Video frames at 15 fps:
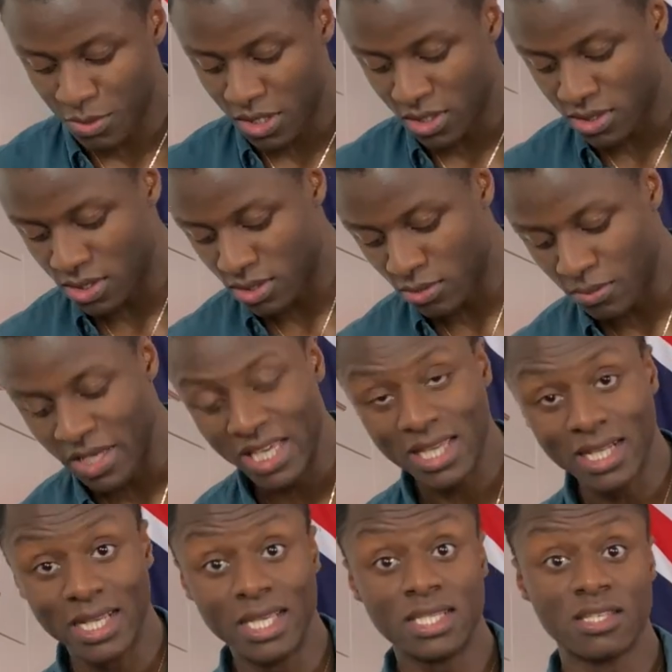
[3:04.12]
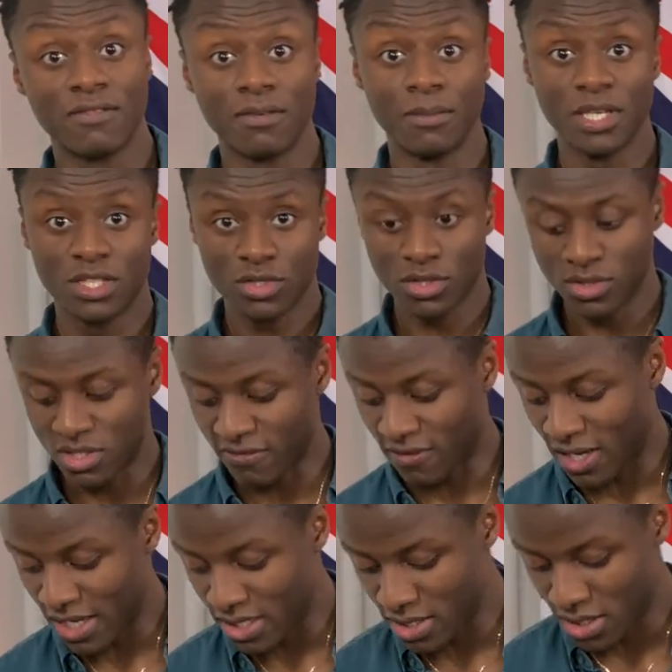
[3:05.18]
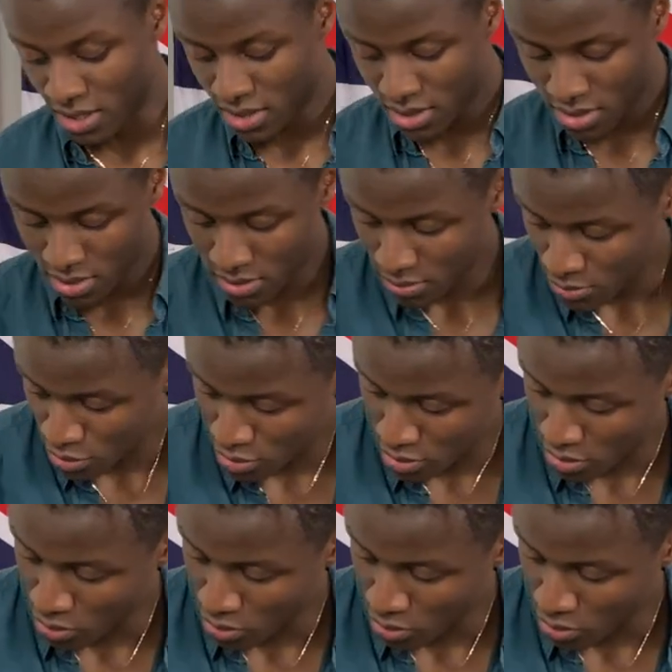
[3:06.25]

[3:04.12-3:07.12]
because it'll make it easy for me to divide it. I'm just going